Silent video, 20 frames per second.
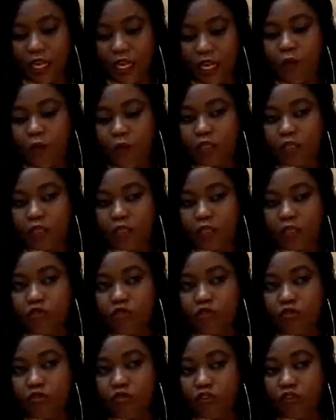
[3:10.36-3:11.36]
I went
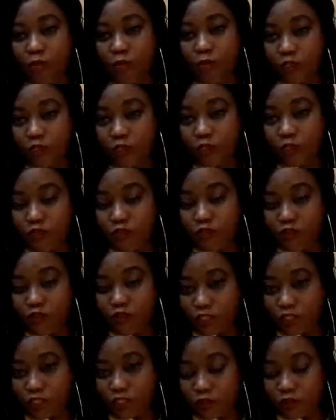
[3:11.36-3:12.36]
to Tommy School,
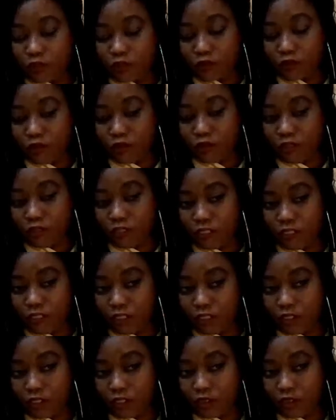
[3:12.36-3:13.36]
Nursery School,
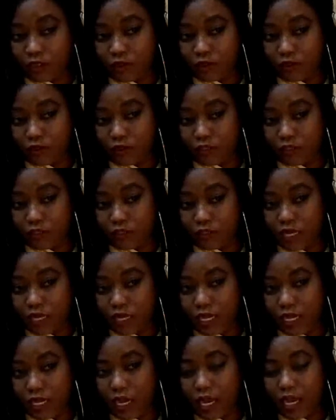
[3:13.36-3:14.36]

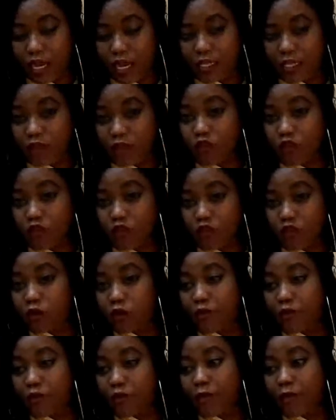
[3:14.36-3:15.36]
and then New Joshua
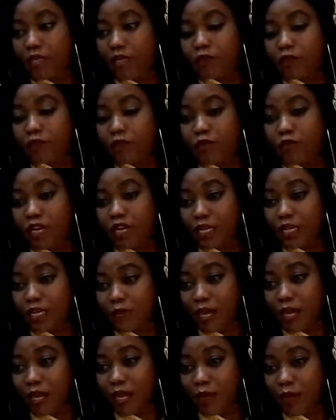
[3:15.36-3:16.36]
Primary School,
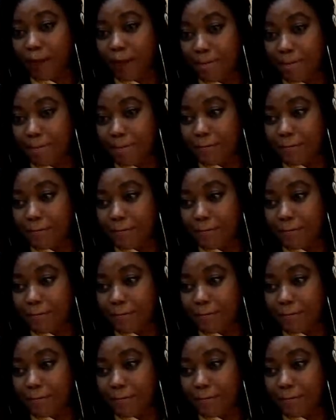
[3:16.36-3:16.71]
Kandiba,